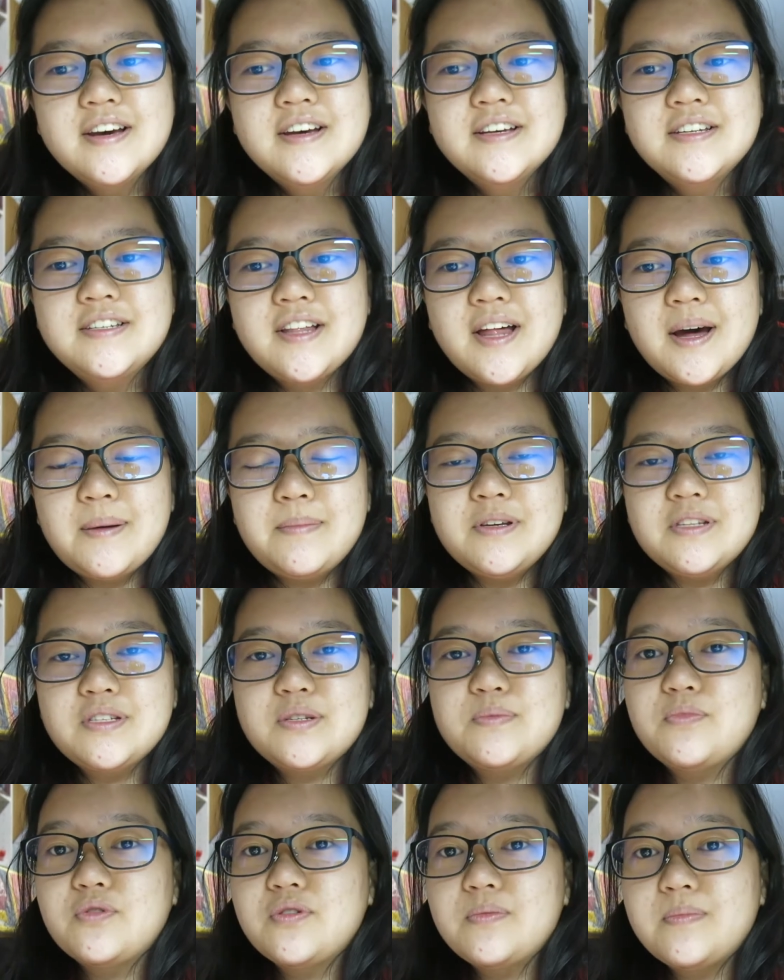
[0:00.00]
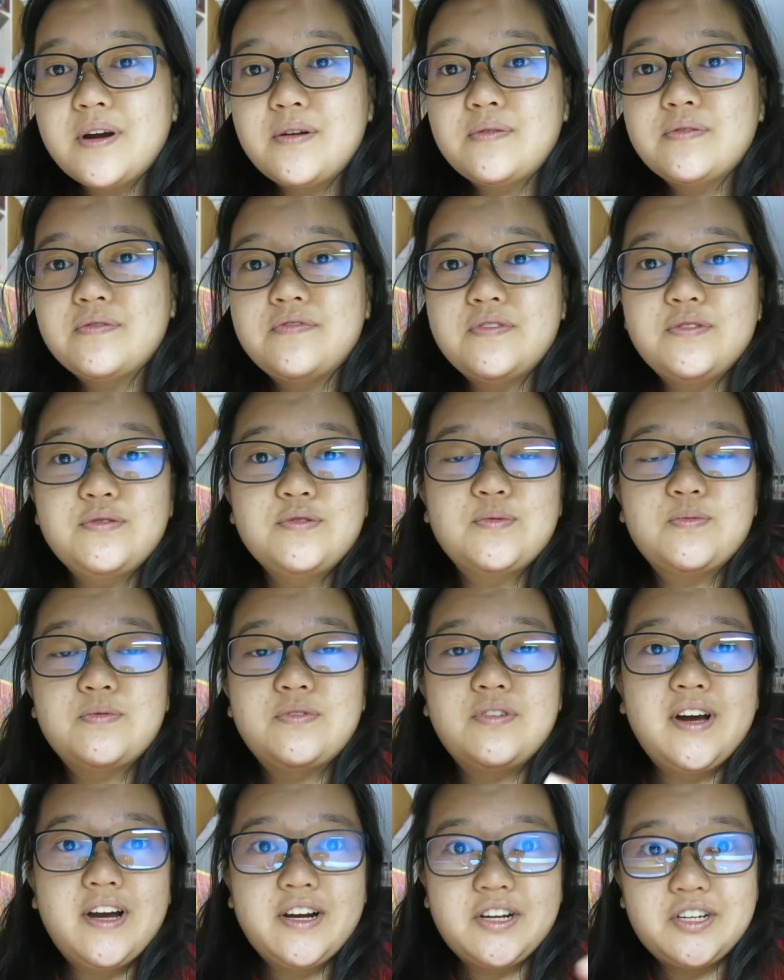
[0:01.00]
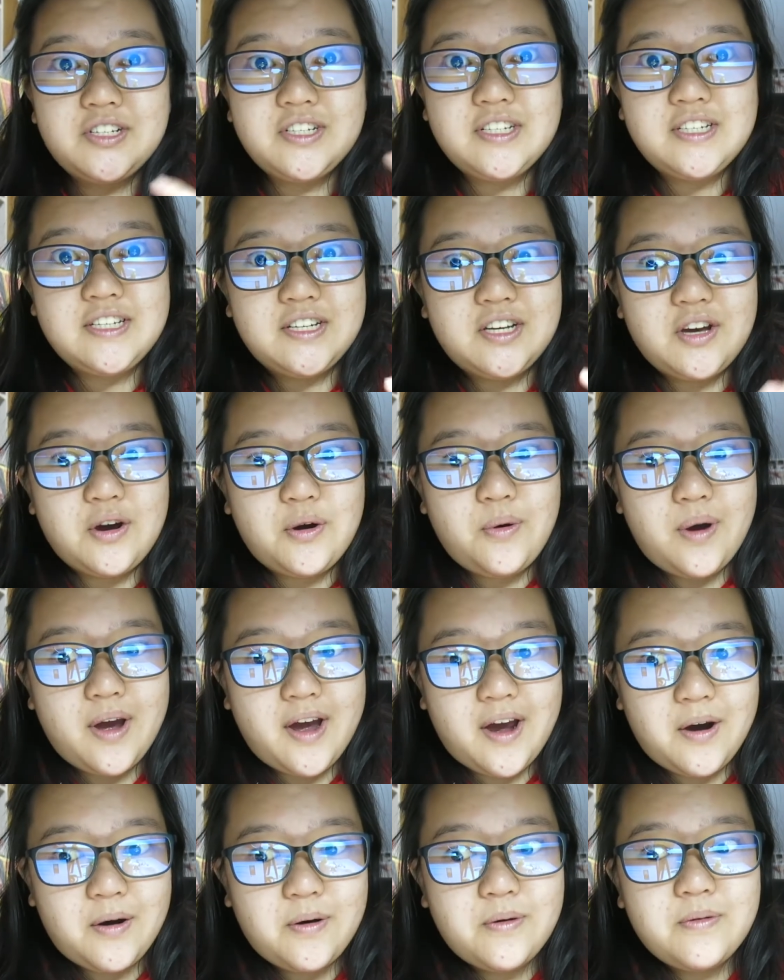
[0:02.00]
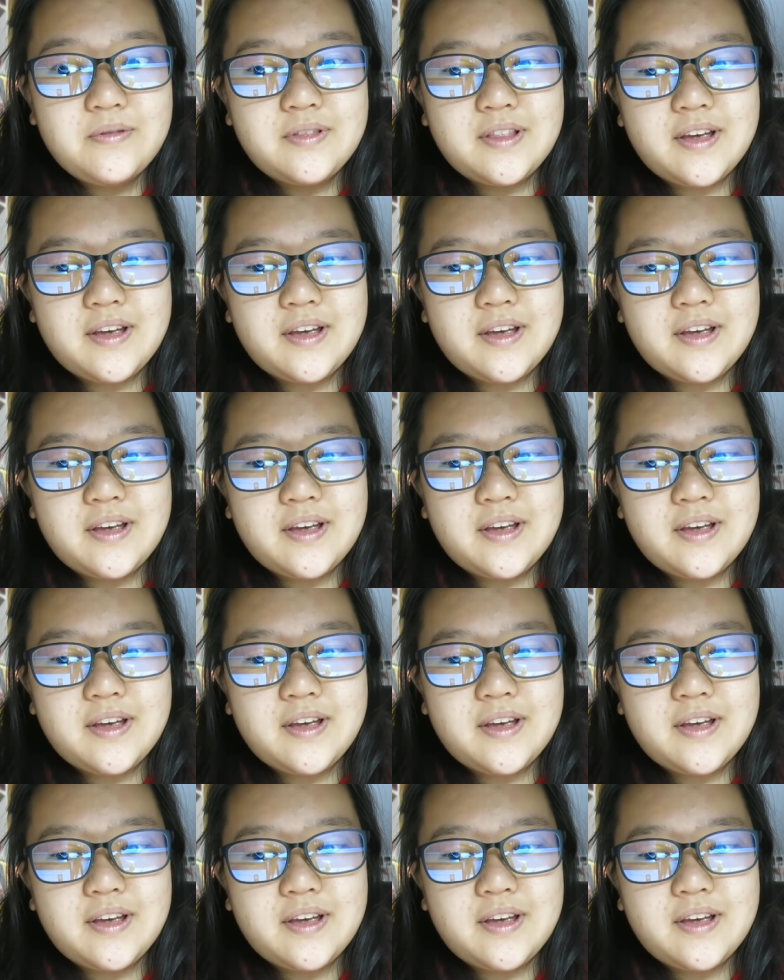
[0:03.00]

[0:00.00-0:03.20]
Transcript: So that means more of my reviews will actually go out.